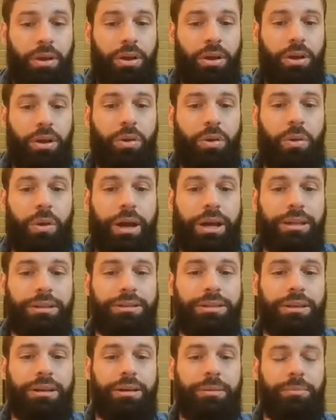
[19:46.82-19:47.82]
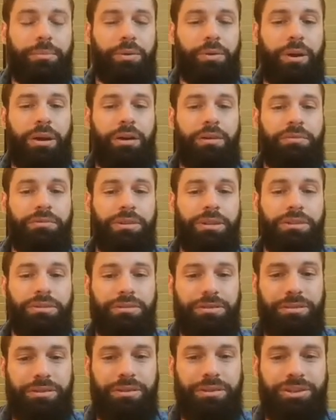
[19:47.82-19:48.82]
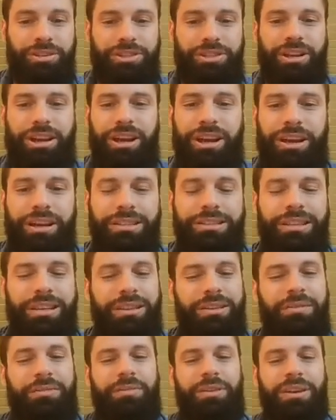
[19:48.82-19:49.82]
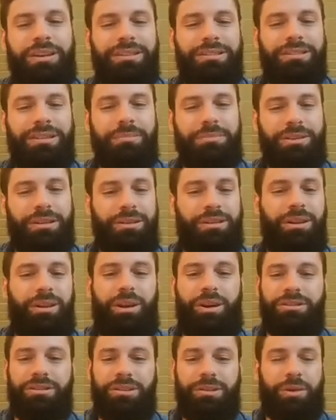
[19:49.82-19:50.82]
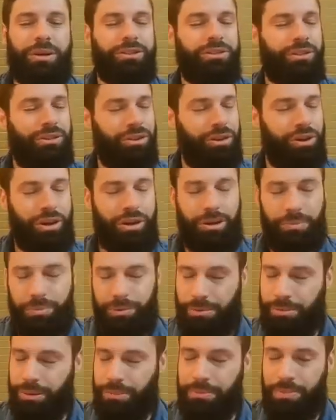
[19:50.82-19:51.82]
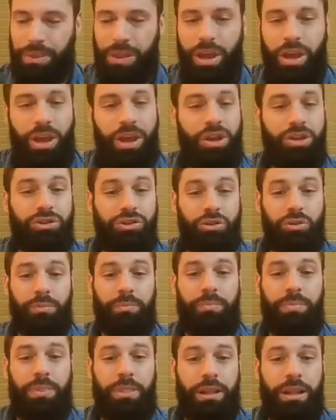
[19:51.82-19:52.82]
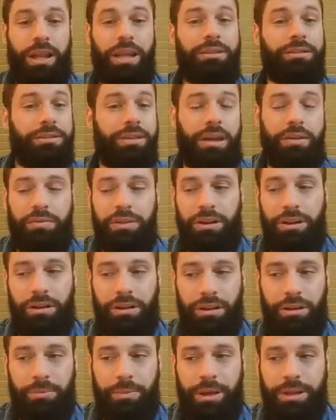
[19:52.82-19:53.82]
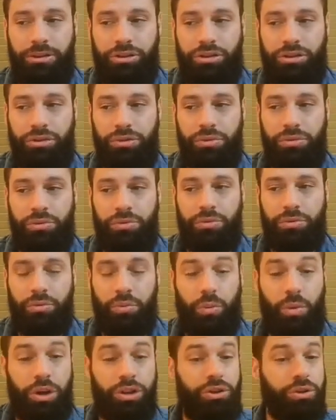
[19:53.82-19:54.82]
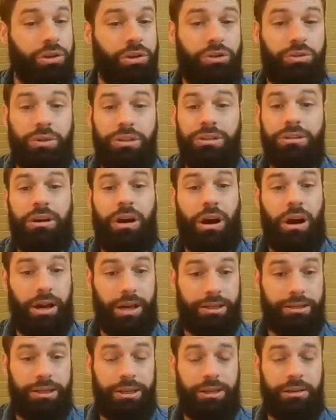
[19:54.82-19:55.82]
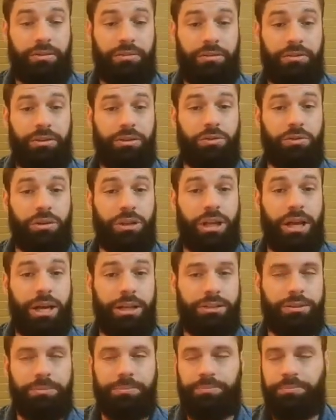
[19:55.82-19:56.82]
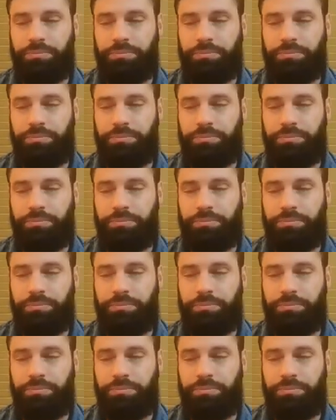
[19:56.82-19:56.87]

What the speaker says: quite often. They said the finger slipped and lost the question. Not a problem. So let's dive in a little bit to what you can do in targeting for Google Ads.